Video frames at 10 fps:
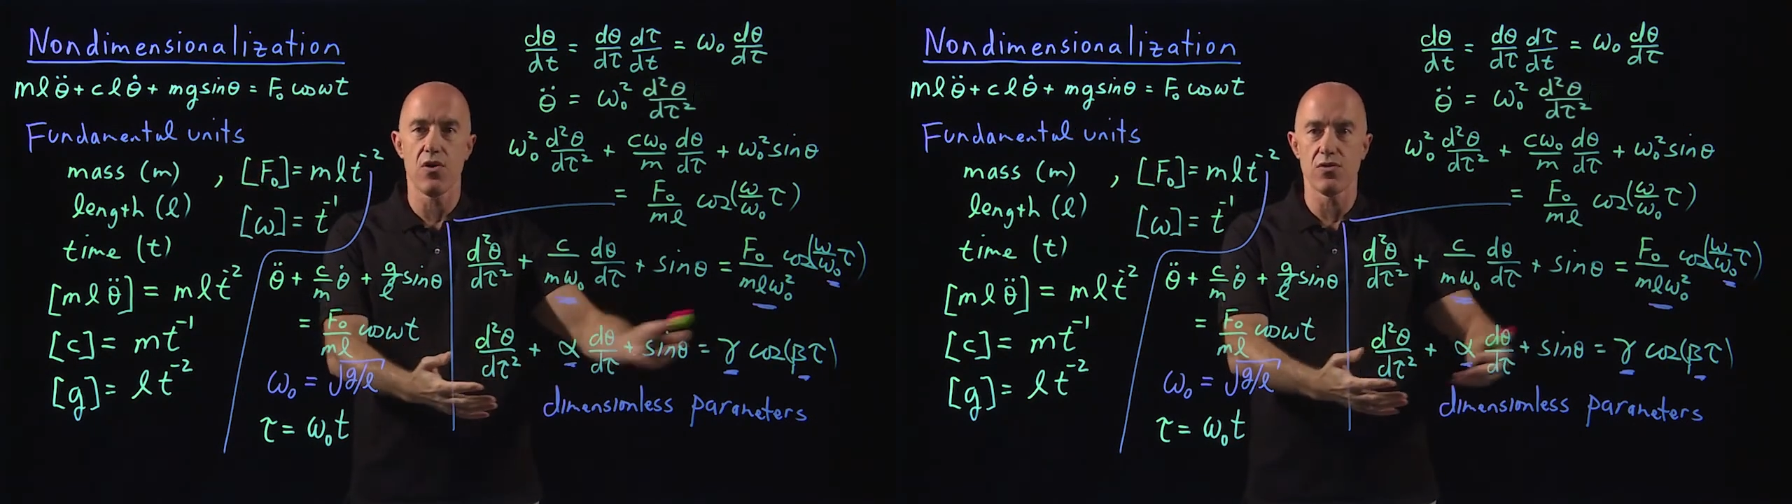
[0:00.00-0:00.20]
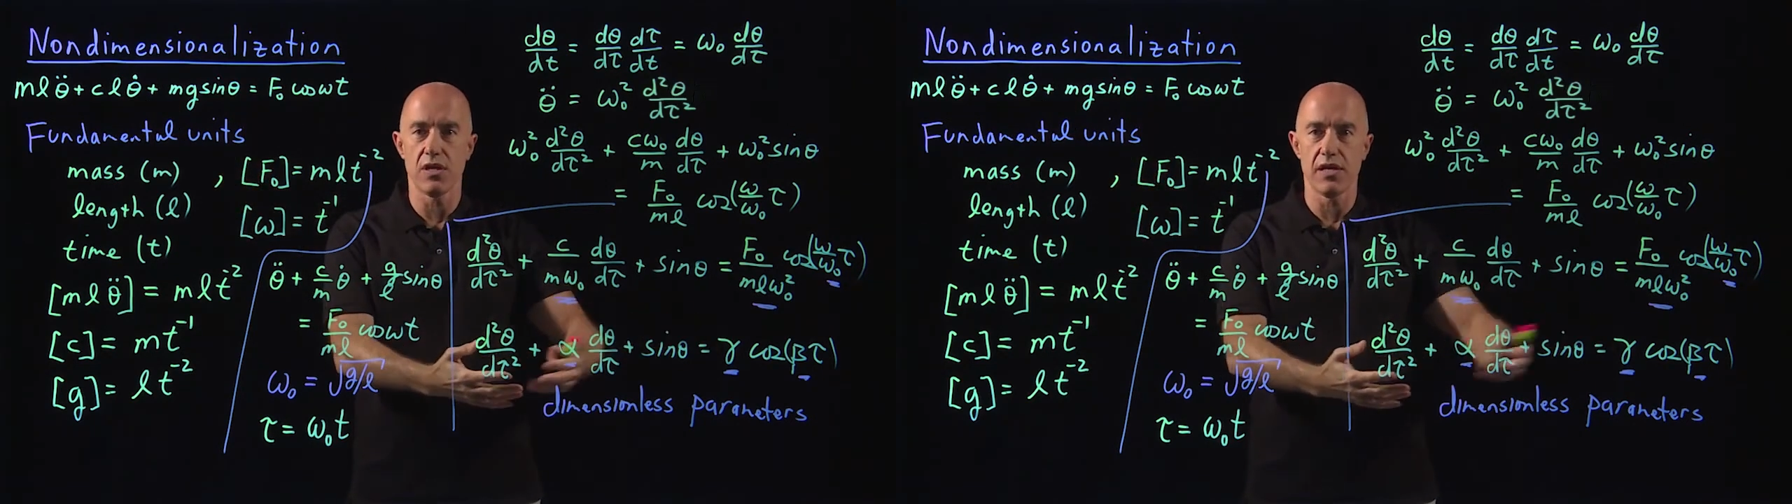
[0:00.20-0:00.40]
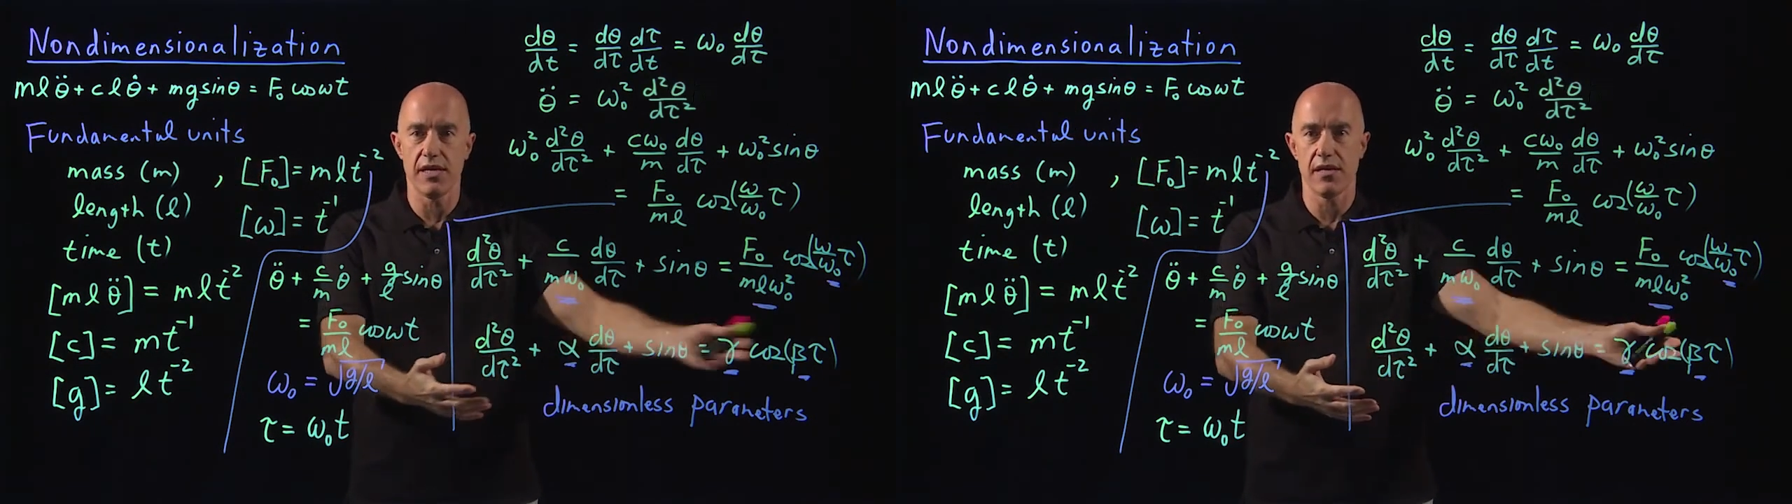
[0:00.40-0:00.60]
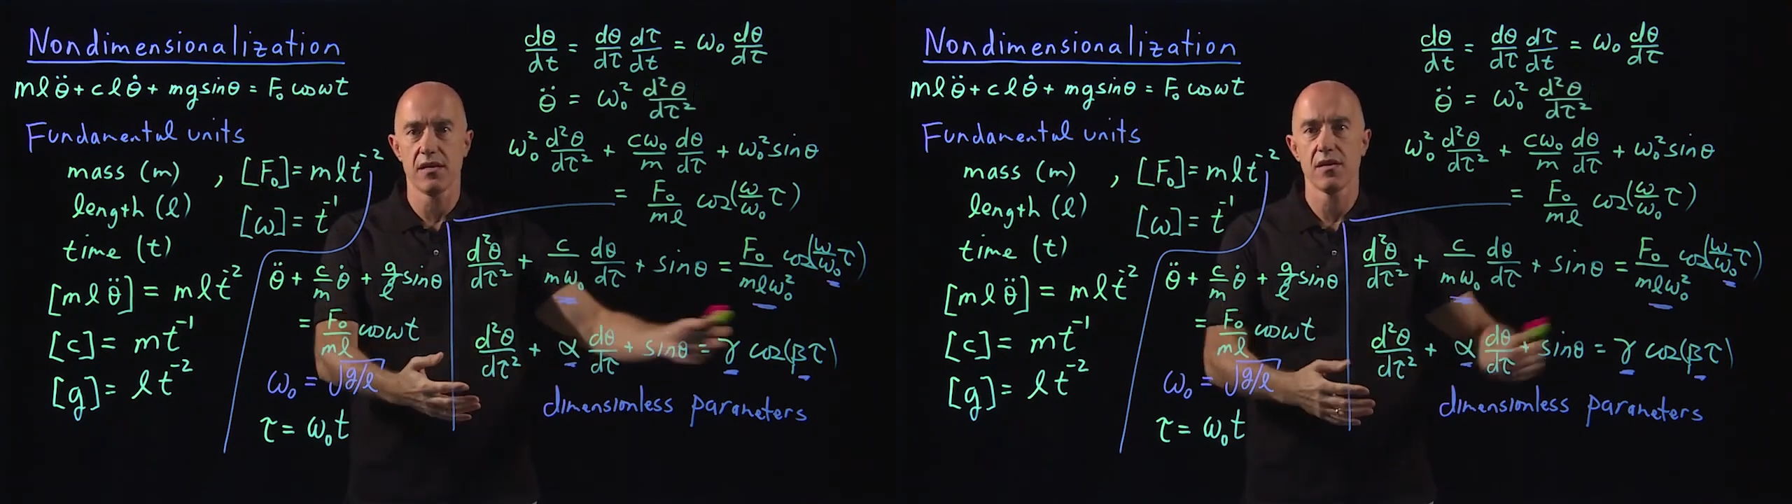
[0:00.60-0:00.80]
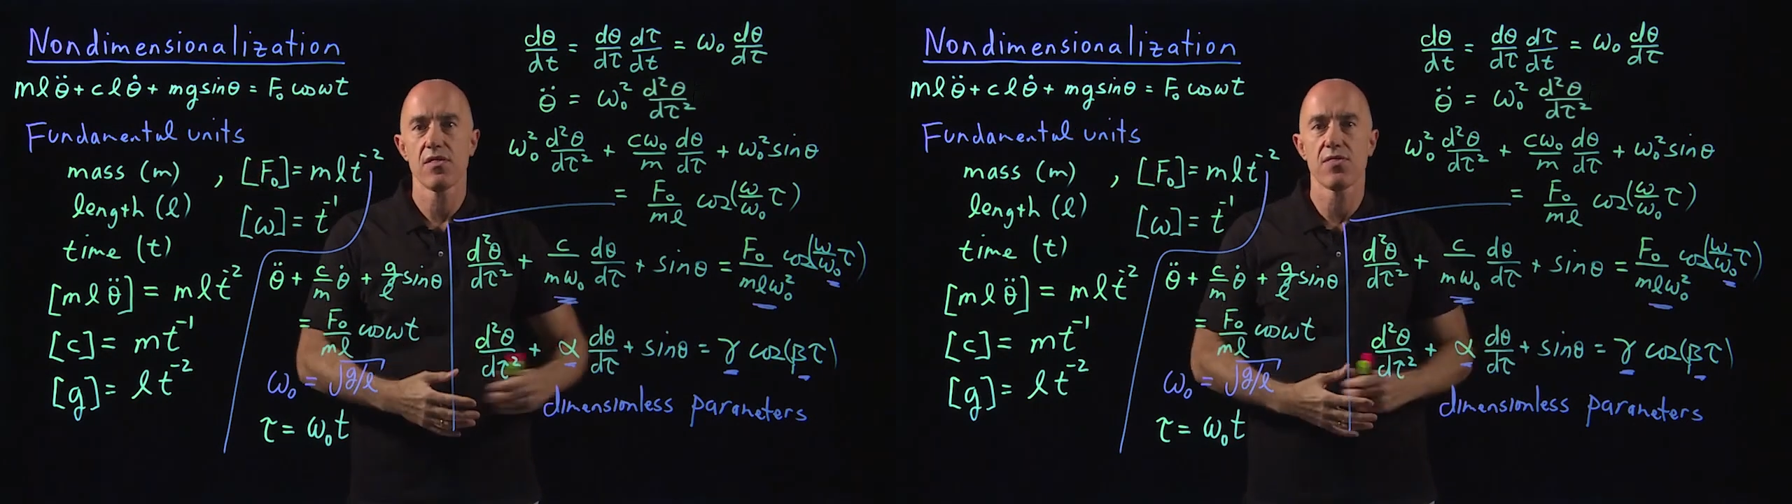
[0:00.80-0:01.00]

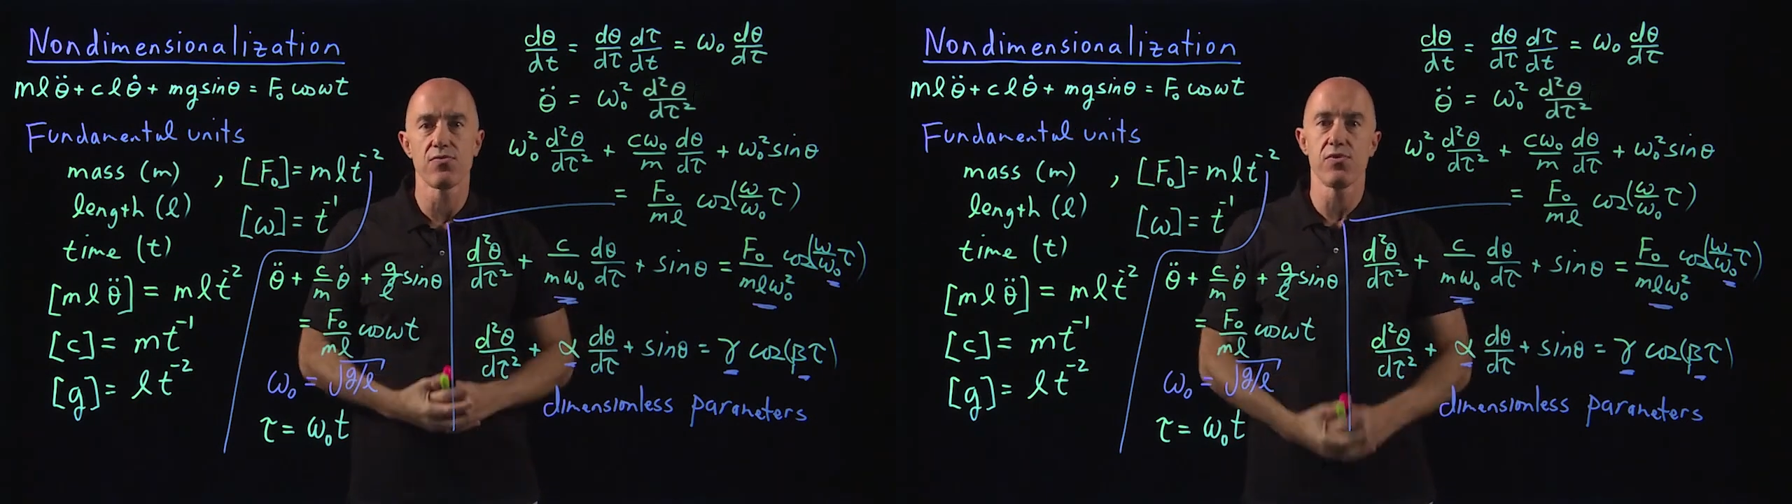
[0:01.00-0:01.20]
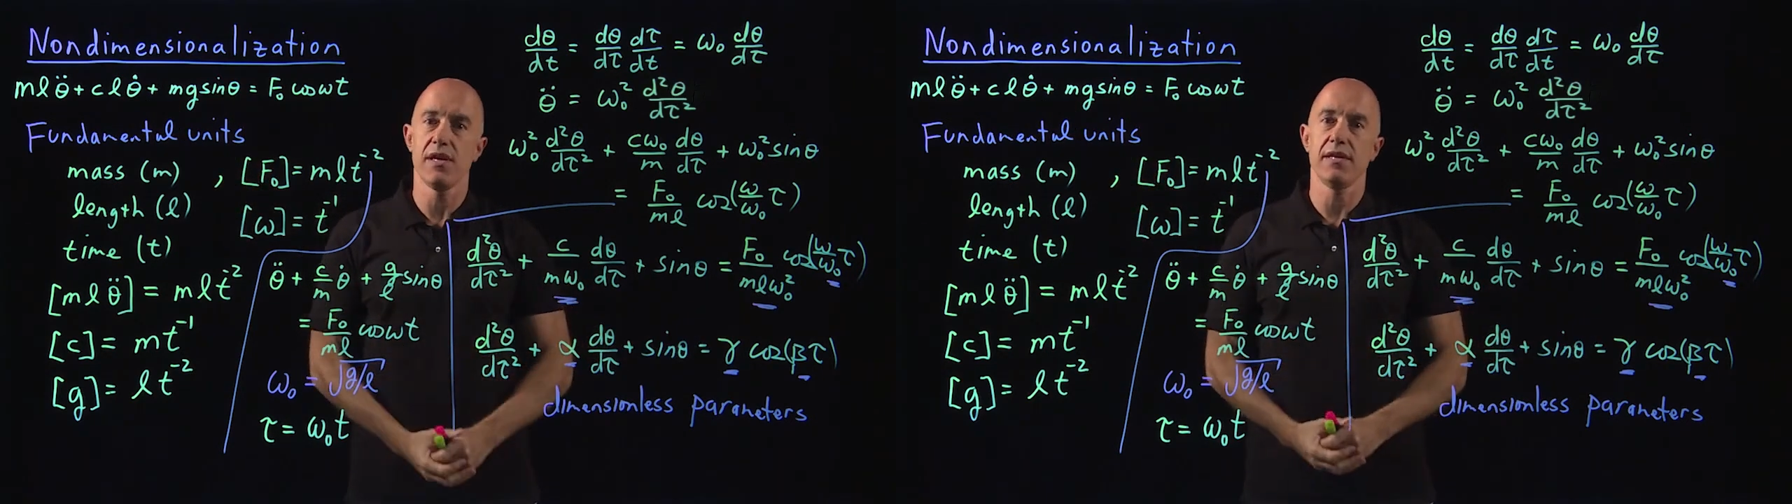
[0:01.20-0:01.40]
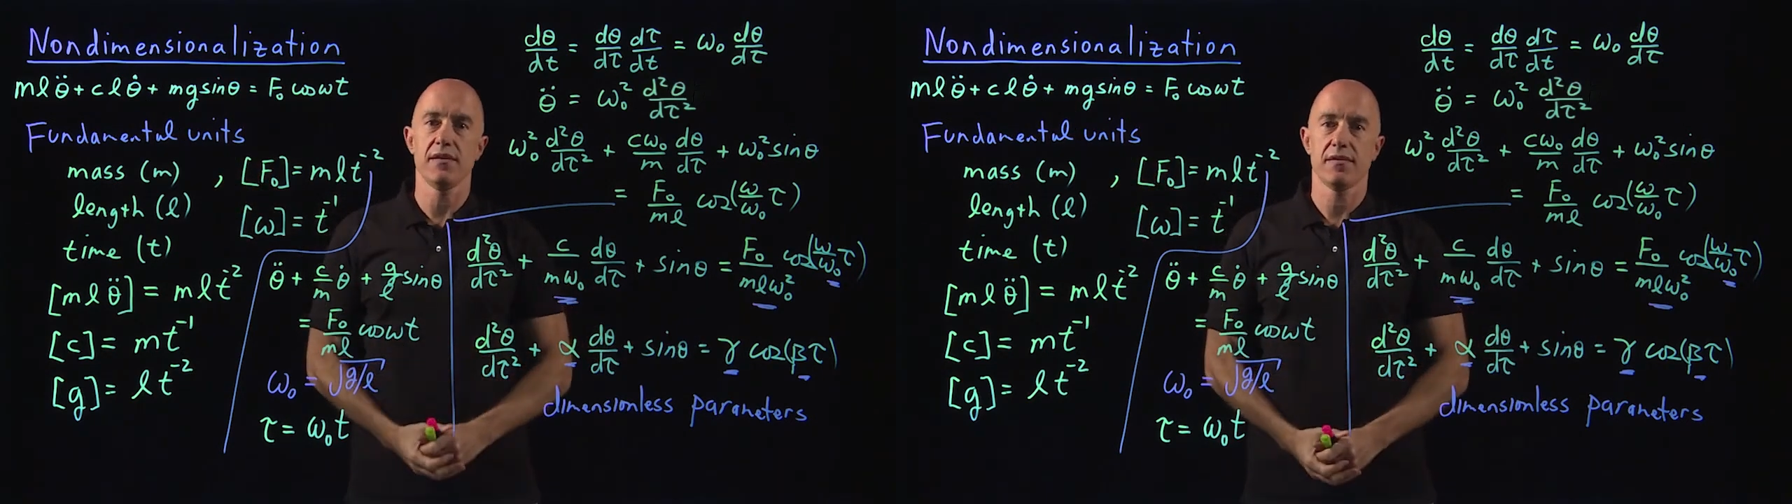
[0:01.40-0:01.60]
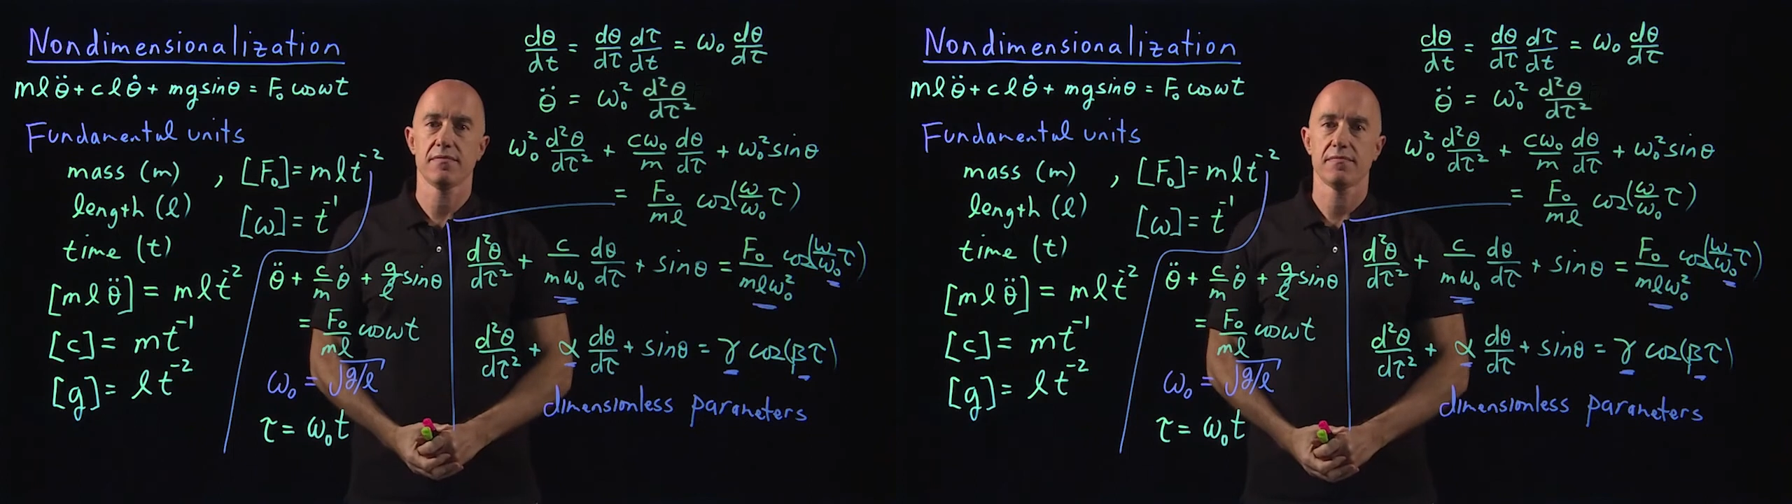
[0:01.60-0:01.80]
only three.